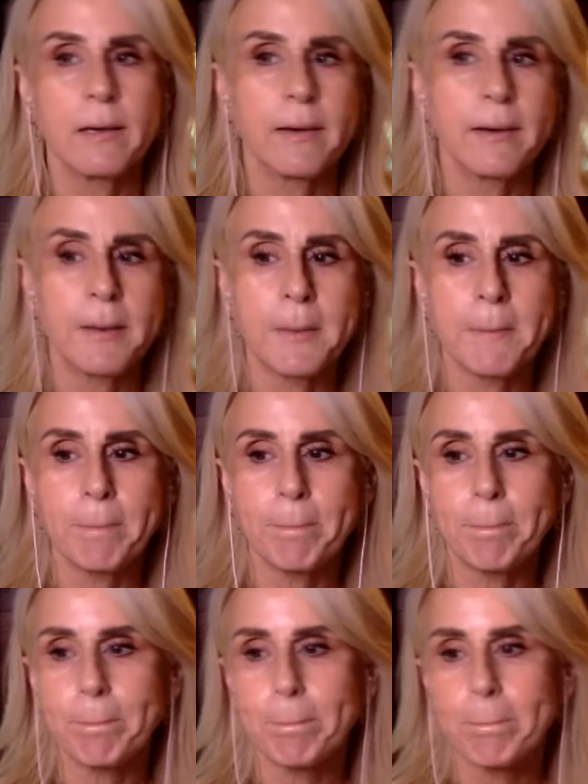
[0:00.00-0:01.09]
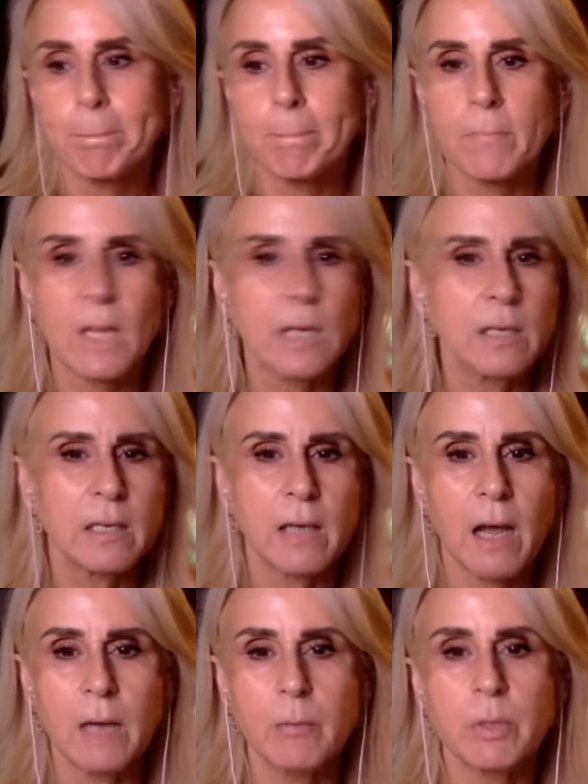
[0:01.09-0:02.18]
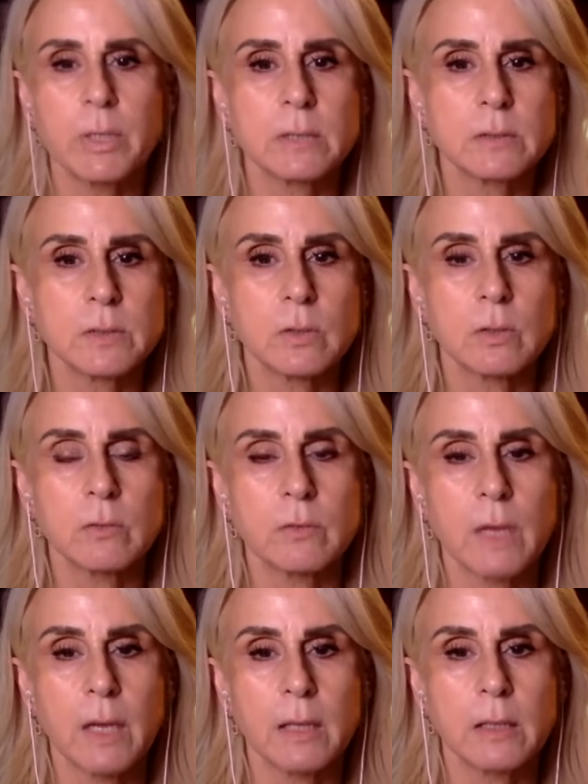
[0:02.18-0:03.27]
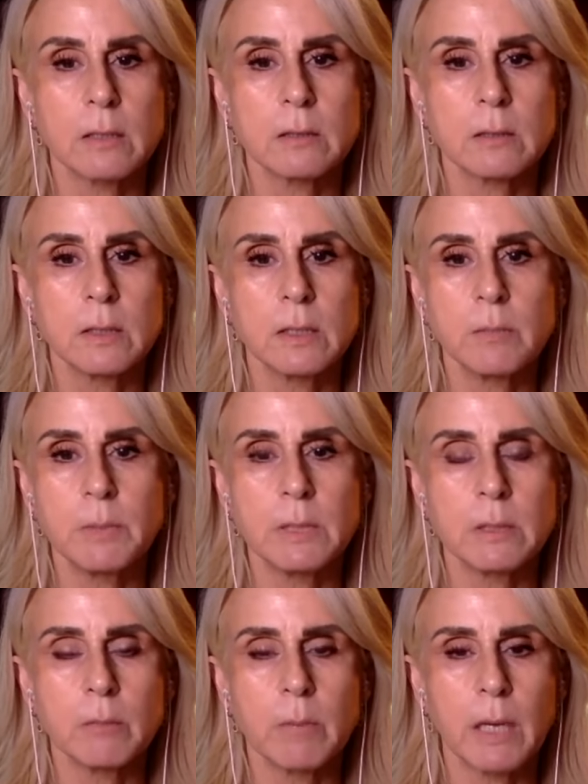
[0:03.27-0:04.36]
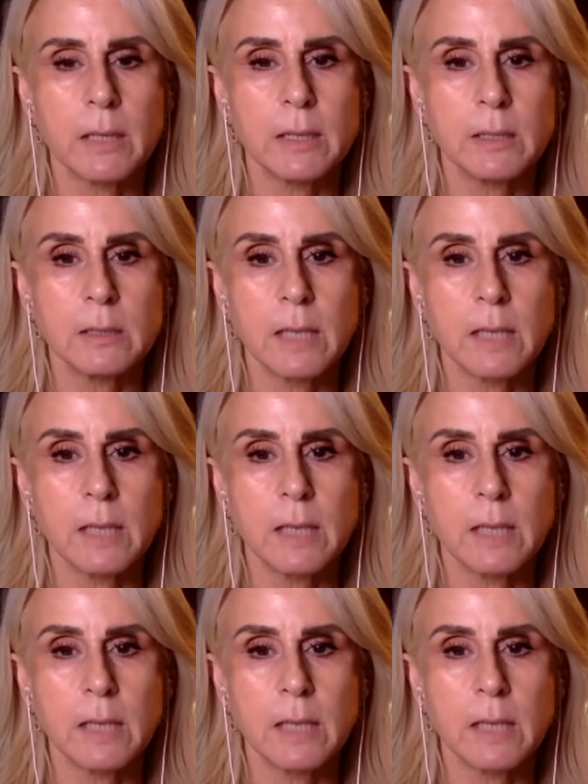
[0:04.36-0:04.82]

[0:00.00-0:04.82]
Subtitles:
kind of like hybrid, sort of like keeping the body